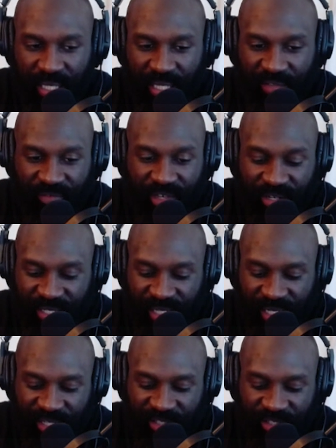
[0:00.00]
If you're in
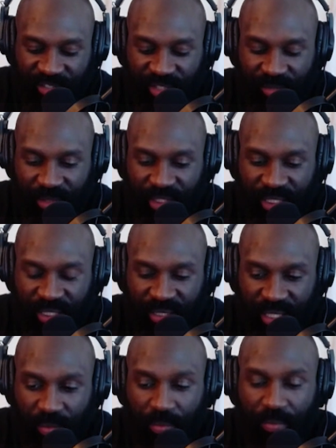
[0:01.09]
the industry machine,
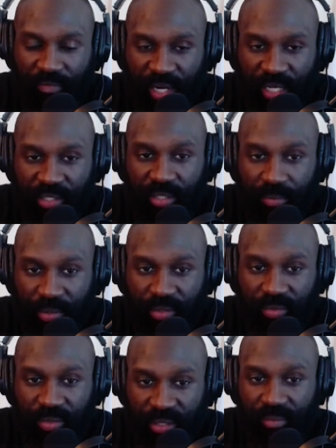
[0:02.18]
they will provide you the
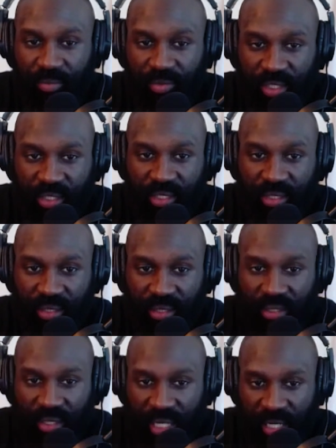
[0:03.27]
producers and musicians
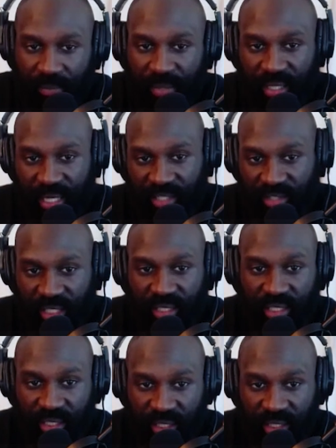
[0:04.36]
to kind of make that
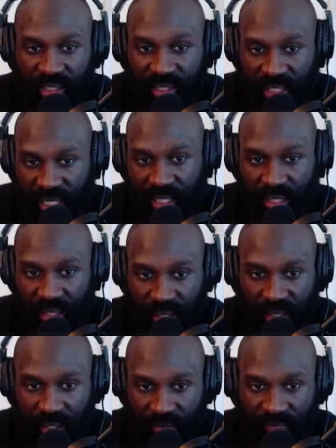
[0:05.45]
transition and stay
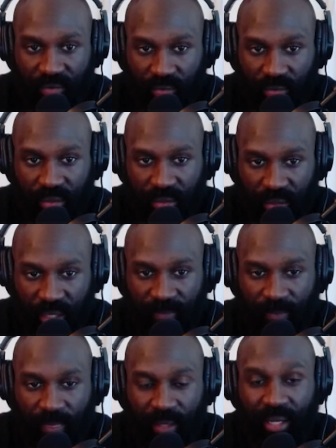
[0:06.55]
afloat, right?
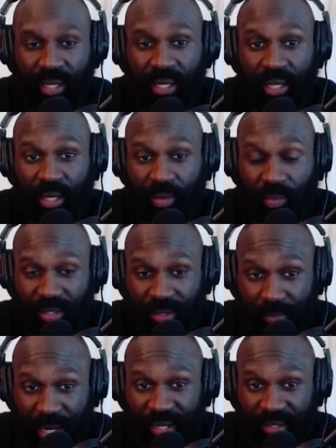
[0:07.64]
When you're
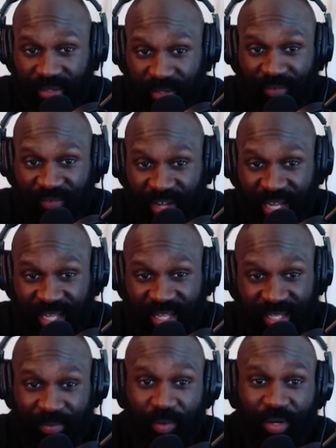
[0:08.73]
by yourself, Fire,
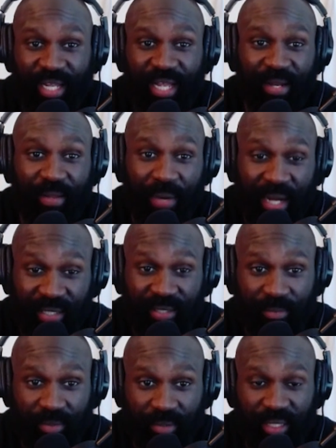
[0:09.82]
it's borderline
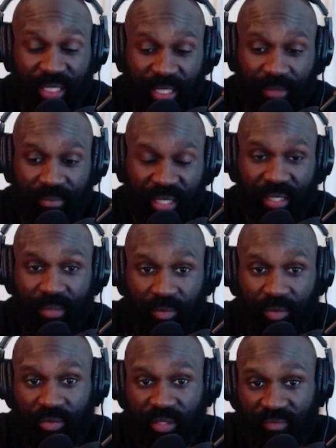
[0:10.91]
impossible to keep making
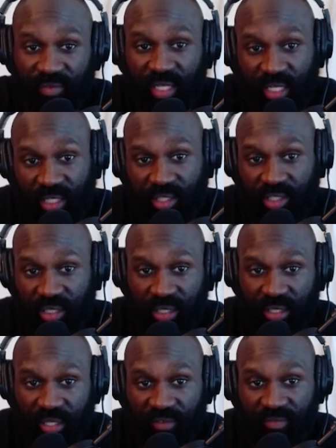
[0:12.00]
music for each
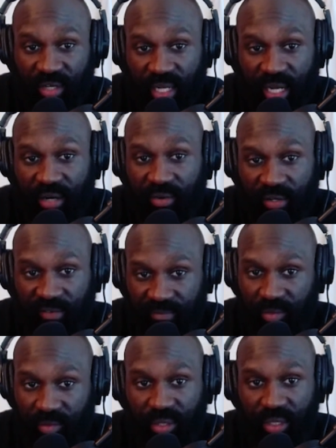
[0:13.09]
different era of
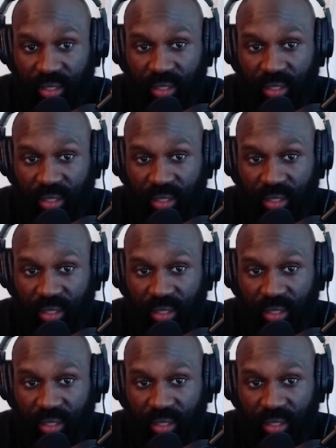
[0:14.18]
music.